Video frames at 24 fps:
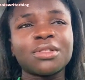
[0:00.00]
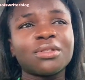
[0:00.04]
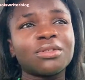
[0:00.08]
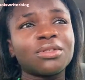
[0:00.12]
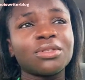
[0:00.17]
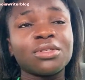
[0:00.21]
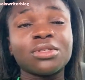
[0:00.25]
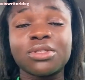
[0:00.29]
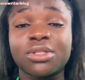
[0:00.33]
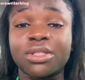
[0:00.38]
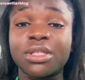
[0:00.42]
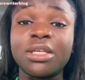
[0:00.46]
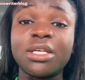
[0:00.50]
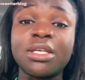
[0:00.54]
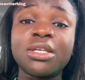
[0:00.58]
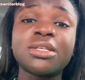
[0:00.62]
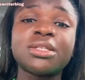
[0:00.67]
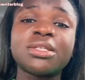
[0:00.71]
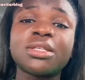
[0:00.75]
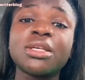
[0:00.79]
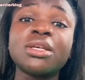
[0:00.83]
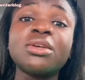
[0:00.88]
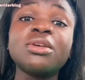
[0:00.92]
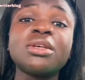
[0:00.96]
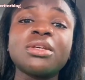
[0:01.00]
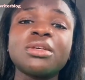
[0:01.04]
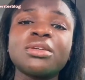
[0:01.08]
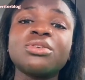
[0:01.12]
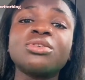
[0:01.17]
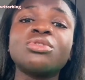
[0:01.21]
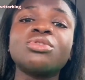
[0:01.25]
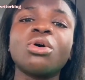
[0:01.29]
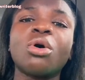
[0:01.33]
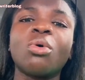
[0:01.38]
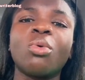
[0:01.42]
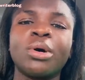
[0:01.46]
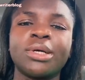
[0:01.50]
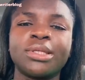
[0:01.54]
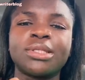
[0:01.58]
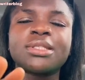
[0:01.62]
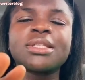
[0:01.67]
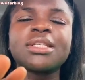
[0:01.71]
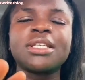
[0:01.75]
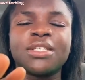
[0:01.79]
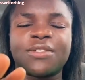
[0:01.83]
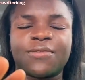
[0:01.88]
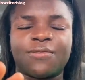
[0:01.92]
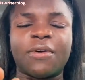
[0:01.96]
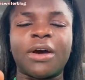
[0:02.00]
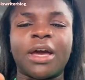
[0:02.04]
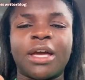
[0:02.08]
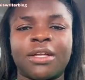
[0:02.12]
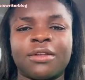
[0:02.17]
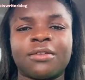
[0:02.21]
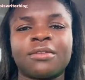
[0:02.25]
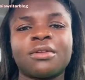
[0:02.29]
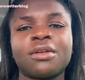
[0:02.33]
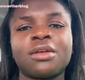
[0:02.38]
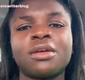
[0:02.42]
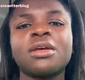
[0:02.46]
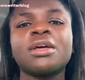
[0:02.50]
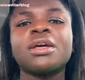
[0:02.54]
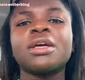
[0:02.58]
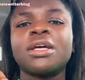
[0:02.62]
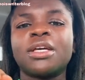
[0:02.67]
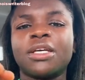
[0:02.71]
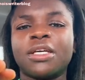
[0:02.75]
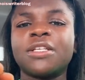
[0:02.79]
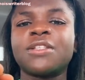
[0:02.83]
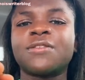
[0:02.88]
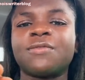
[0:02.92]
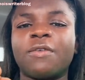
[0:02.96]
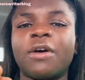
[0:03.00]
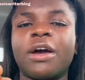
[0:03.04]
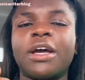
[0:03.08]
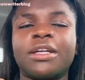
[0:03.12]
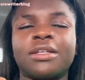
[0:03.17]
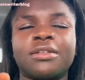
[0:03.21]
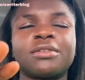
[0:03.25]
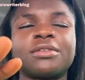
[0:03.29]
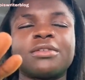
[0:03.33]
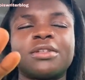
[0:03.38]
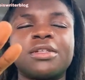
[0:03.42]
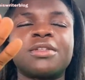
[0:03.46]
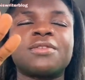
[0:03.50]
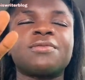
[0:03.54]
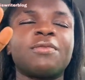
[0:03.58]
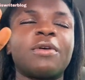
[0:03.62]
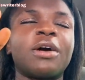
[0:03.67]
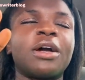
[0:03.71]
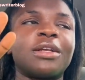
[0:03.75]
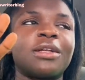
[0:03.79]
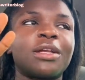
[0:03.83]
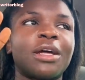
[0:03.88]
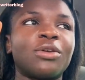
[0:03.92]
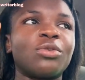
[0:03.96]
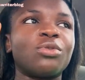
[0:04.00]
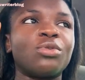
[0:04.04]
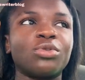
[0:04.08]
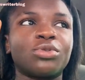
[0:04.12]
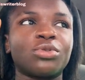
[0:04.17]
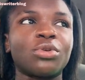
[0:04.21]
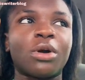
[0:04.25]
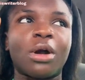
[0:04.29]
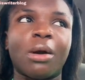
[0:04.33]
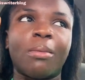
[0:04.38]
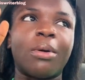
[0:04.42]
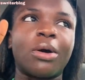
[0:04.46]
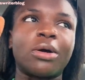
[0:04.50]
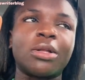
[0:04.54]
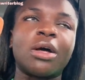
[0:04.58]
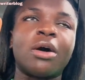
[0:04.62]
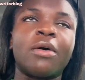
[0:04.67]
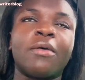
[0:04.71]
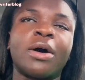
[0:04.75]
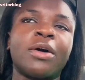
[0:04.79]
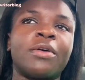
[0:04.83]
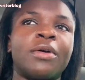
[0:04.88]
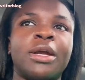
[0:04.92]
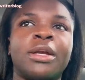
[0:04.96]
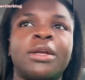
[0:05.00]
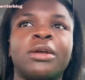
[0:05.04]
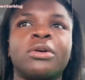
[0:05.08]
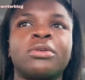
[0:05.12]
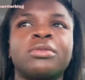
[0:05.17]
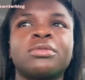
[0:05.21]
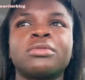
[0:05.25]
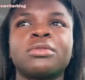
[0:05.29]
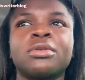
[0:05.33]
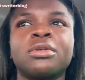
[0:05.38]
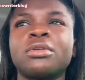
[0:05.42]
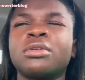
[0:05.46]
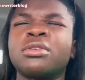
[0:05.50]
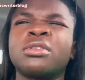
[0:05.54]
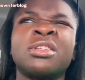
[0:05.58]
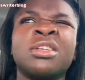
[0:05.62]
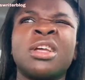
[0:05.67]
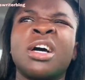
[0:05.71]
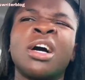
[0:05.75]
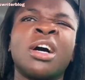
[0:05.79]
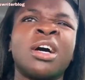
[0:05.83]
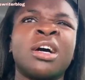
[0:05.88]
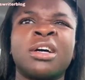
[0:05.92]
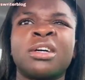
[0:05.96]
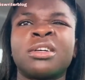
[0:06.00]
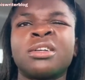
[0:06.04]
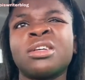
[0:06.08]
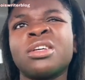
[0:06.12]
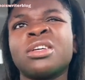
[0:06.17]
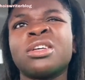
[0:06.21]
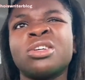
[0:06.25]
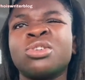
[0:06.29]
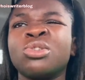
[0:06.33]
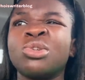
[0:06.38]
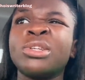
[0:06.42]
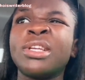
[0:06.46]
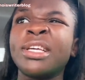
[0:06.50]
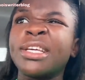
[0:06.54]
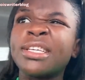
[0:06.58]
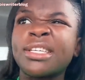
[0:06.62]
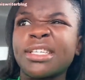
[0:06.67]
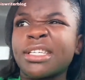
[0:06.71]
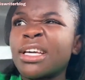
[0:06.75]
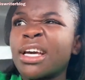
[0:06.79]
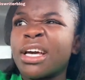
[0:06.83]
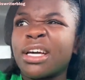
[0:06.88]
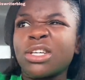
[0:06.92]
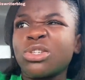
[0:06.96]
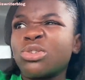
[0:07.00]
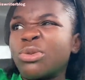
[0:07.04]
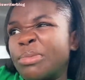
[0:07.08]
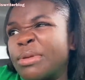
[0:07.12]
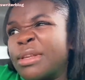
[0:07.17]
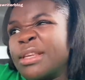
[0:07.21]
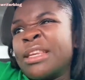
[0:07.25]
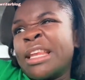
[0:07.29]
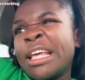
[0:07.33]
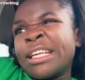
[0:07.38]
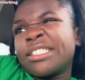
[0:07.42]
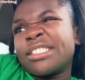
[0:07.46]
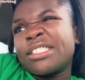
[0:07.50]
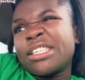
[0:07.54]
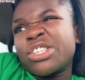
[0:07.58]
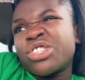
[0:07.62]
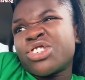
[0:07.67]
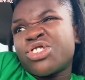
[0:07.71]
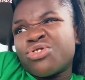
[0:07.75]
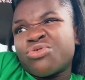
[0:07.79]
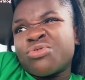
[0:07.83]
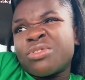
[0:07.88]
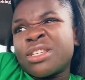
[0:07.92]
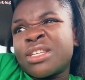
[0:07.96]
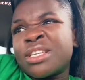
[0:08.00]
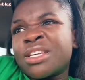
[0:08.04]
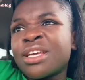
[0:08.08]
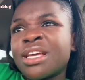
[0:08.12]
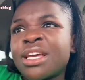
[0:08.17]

See, you know what? It's fine. I'm not going to talk about that one right now. Nah, you know they here. It'll be necessary.